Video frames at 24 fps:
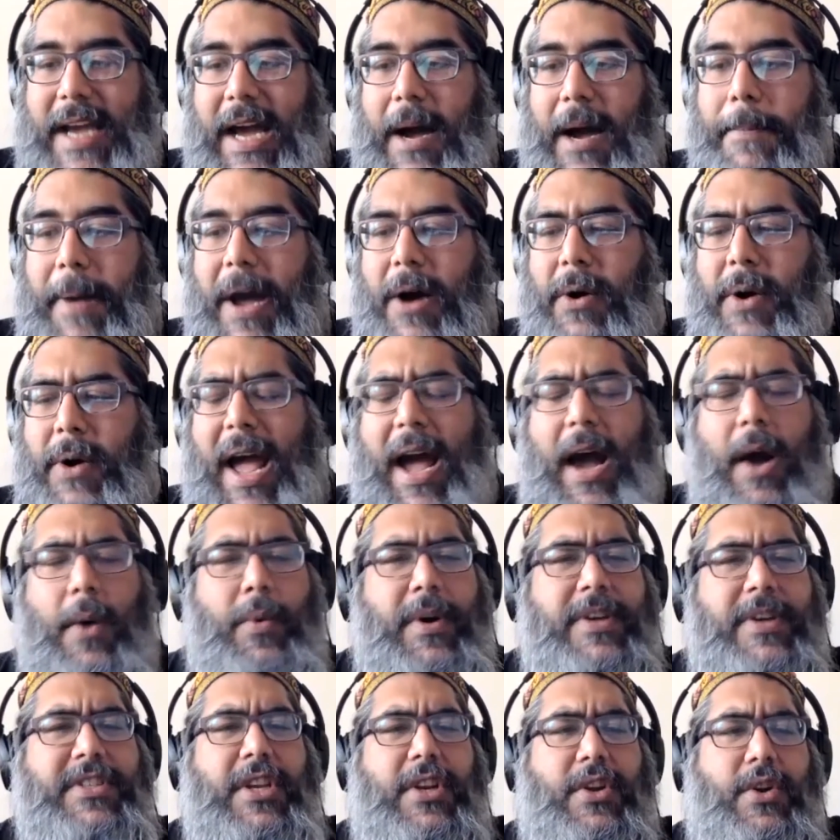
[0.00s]
about how
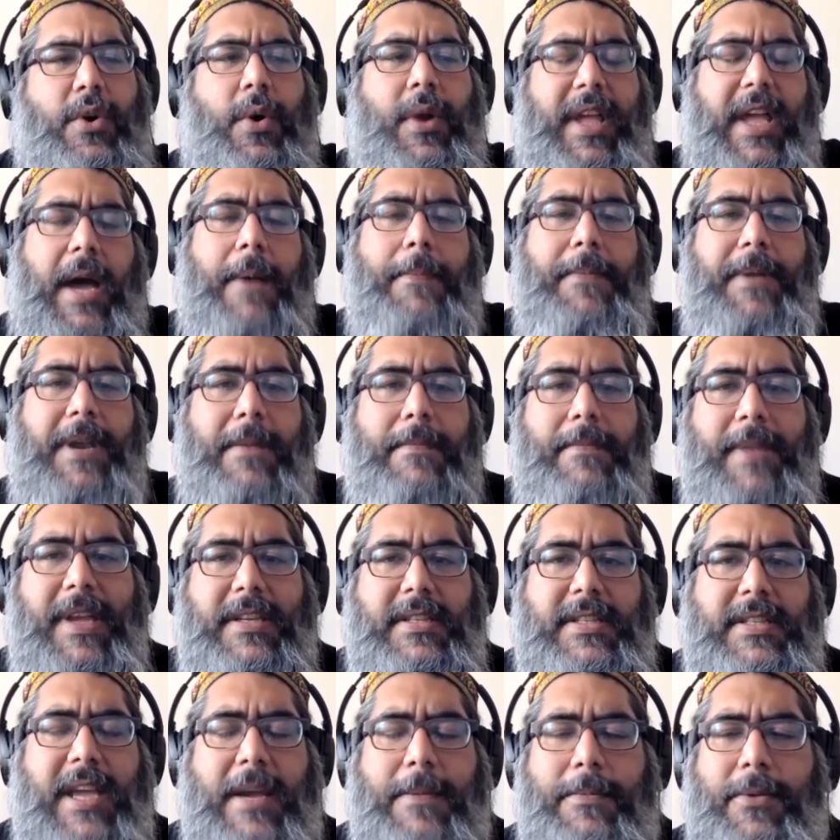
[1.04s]
was it growing up in a
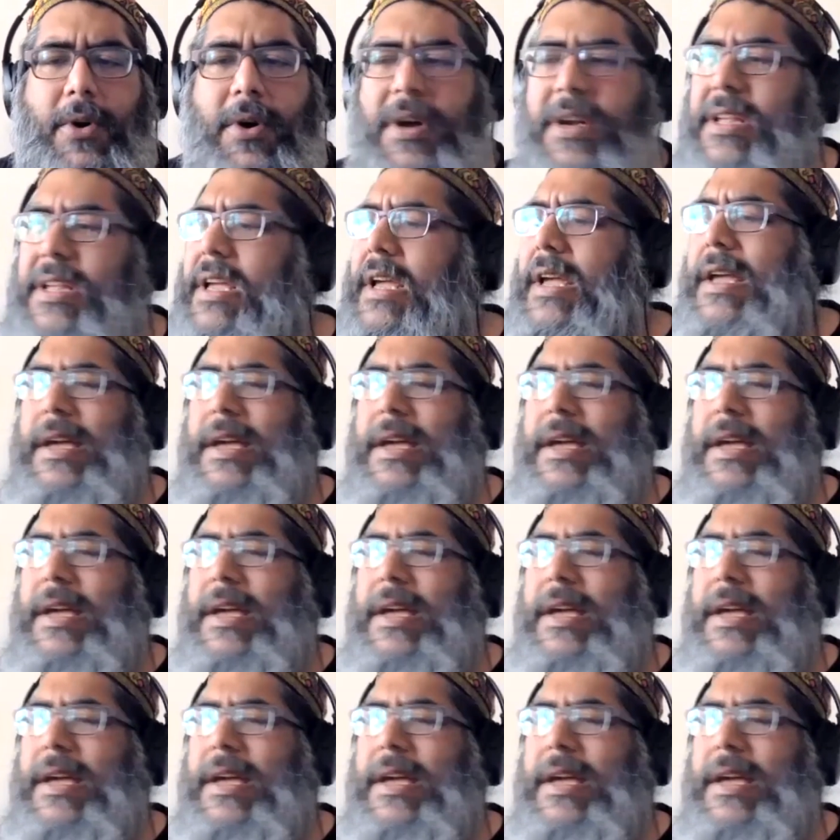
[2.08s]
mixed neighborhood,